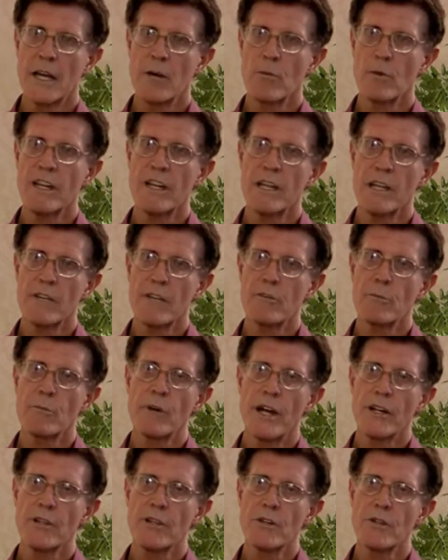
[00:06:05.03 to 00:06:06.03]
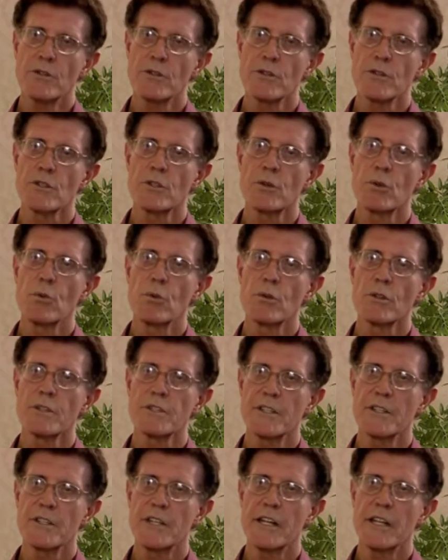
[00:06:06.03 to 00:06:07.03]
And we can give the practitioners
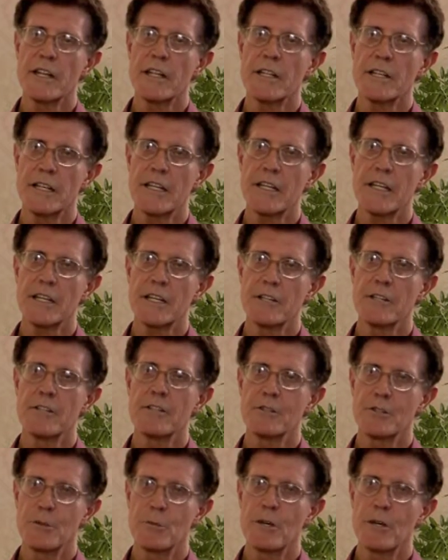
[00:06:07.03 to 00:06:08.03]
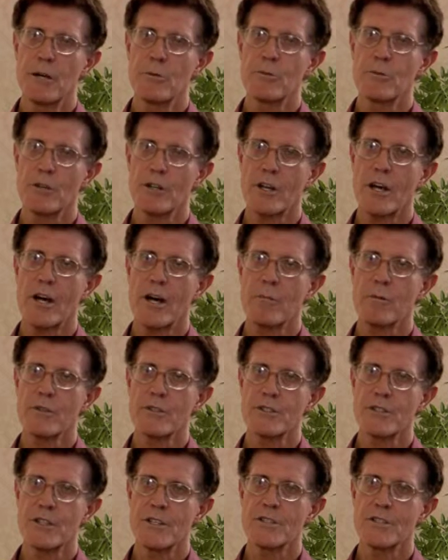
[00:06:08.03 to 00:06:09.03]
tools that they need to be able to
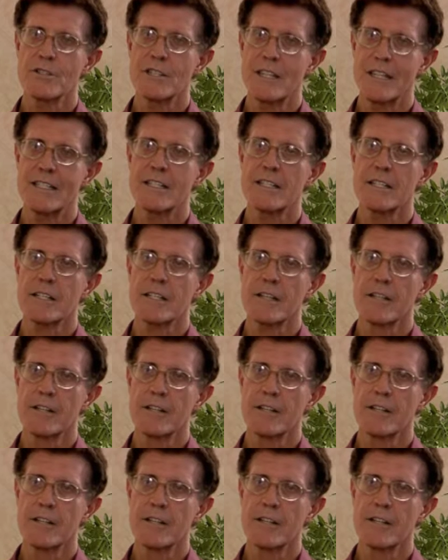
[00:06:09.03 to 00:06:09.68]
accomplish this easily.